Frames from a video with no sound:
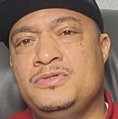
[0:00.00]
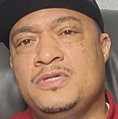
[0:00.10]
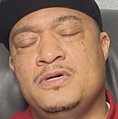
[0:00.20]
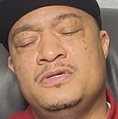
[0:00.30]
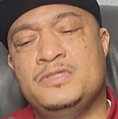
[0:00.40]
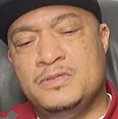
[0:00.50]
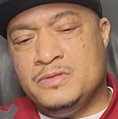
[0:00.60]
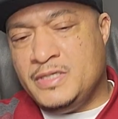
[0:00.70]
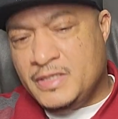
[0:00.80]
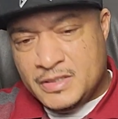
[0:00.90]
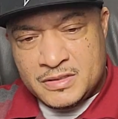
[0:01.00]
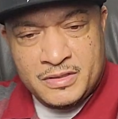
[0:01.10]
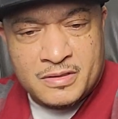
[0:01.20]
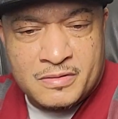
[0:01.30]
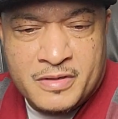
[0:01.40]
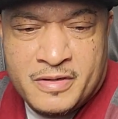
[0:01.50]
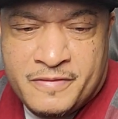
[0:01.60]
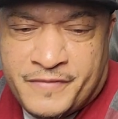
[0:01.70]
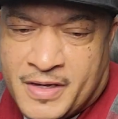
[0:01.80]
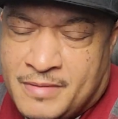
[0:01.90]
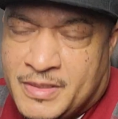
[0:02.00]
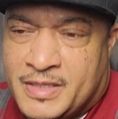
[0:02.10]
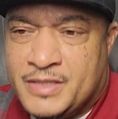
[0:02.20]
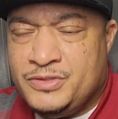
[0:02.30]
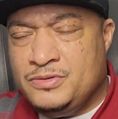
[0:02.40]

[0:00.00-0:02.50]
You told your kids and your family that,